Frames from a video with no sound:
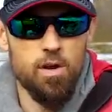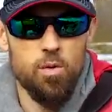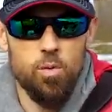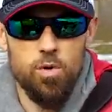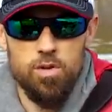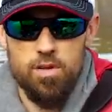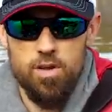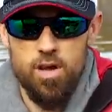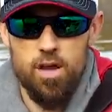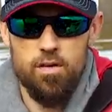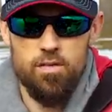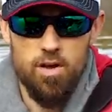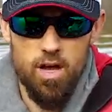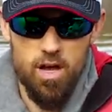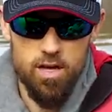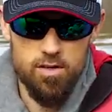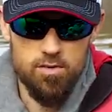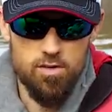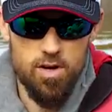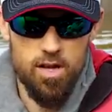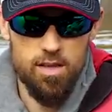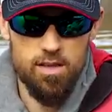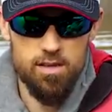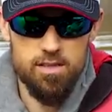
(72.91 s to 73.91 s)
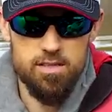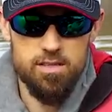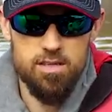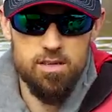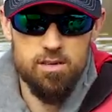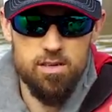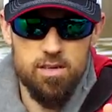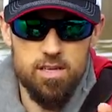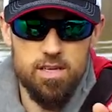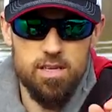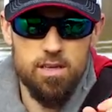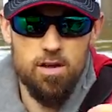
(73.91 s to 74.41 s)
whether you have a hydraulic
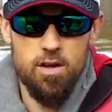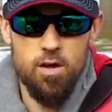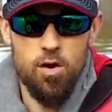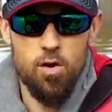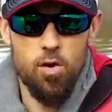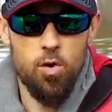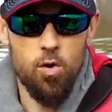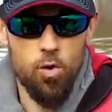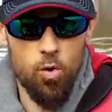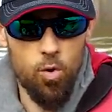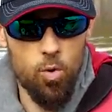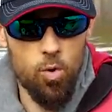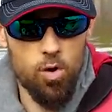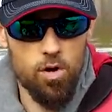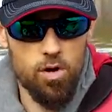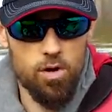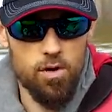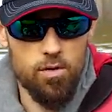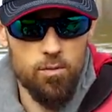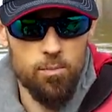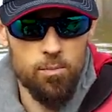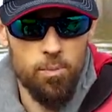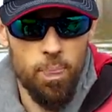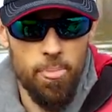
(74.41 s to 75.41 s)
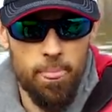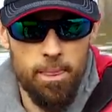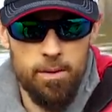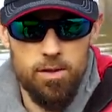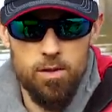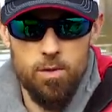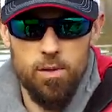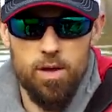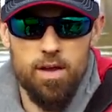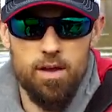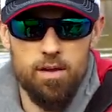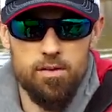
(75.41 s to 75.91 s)
steering or
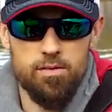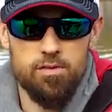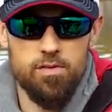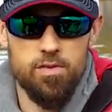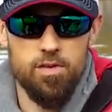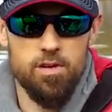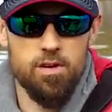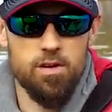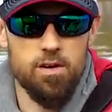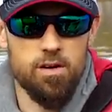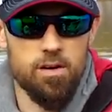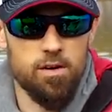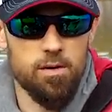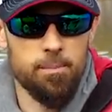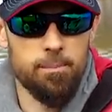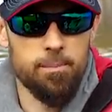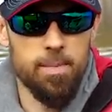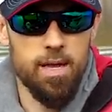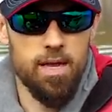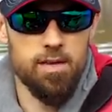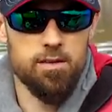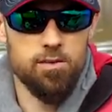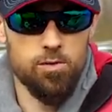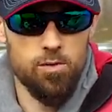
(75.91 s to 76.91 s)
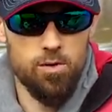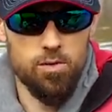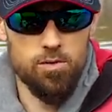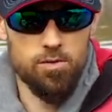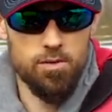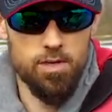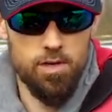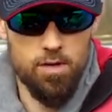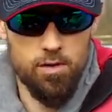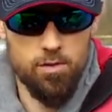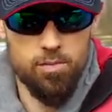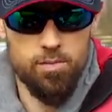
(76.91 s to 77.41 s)
you have
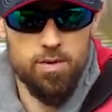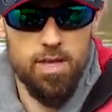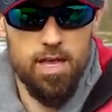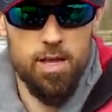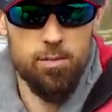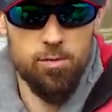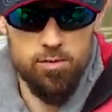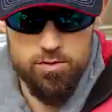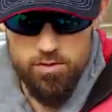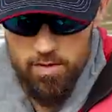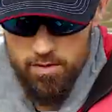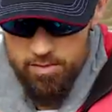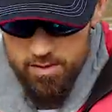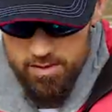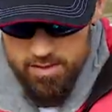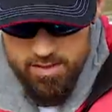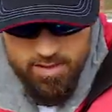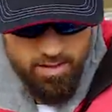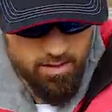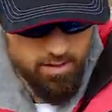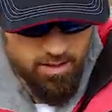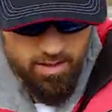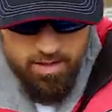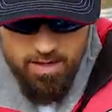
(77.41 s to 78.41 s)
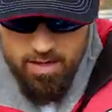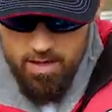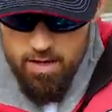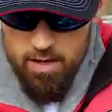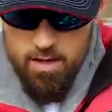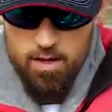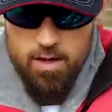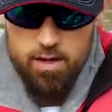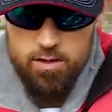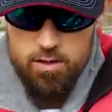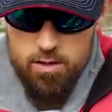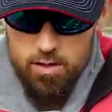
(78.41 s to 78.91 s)
manual, you know, cable driven steering,
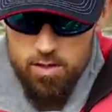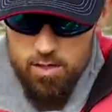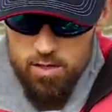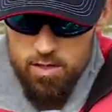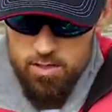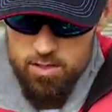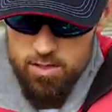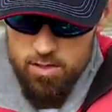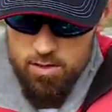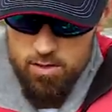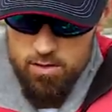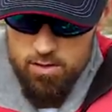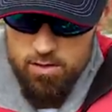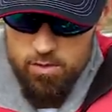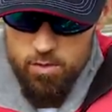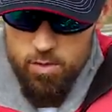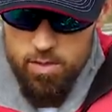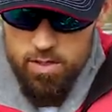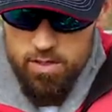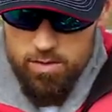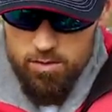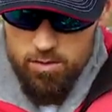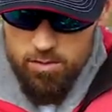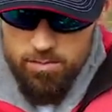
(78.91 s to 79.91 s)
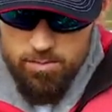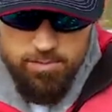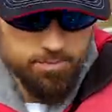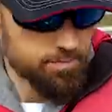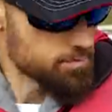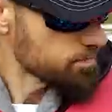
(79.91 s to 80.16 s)
you're gonna turn the wheel